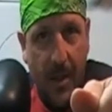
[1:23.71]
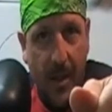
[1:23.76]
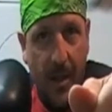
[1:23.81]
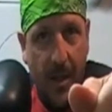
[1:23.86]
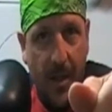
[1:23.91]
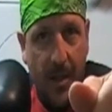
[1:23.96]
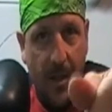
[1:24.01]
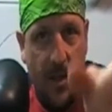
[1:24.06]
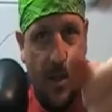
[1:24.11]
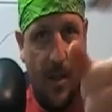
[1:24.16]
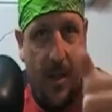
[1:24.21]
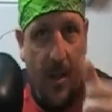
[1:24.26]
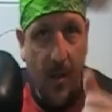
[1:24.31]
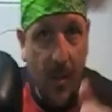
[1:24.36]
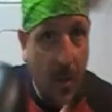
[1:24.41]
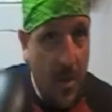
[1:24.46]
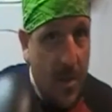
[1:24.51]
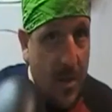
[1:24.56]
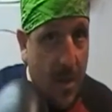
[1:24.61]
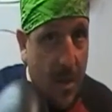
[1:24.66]
in the
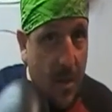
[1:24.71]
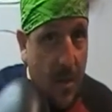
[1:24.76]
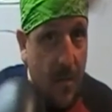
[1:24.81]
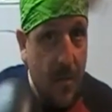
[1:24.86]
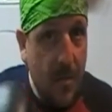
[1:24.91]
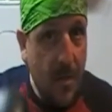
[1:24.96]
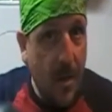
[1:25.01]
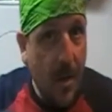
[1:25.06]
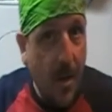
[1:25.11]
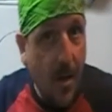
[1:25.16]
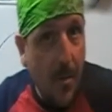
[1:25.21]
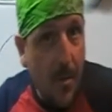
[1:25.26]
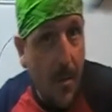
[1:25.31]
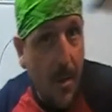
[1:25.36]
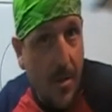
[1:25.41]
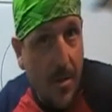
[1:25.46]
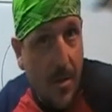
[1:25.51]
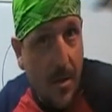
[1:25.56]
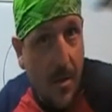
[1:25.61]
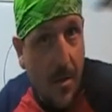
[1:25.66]
boxing gloves
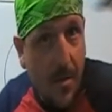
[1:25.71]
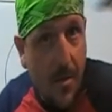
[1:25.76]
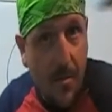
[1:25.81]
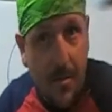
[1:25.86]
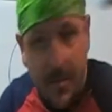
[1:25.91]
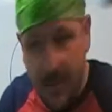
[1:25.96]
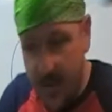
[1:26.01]
because of the thumb